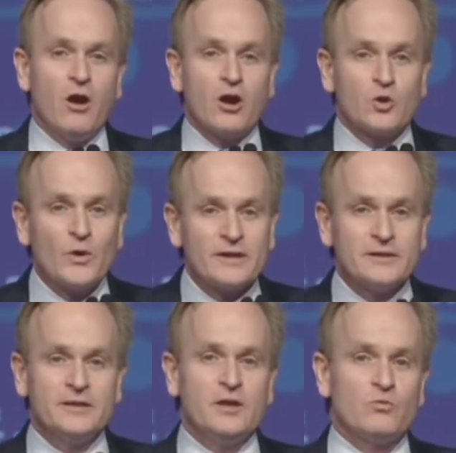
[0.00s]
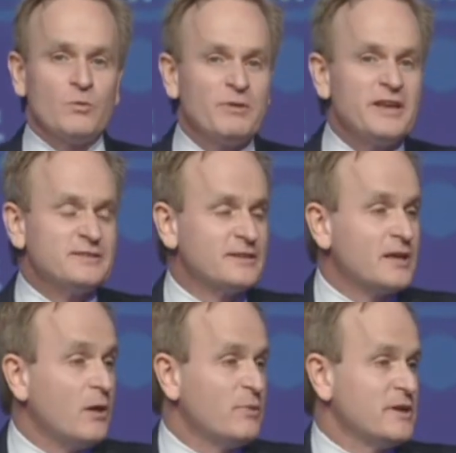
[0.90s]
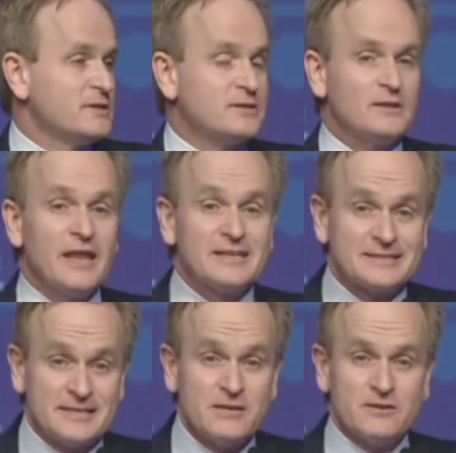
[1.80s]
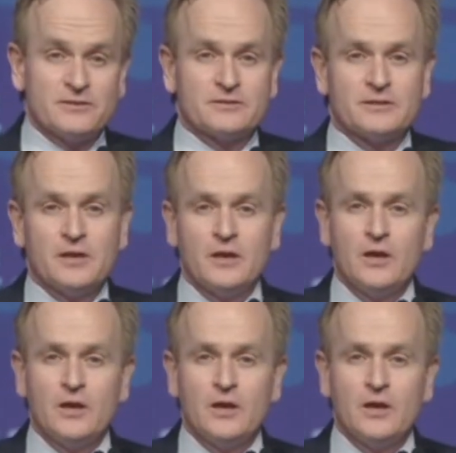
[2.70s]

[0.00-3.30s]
are quickly replacing companies like Sears.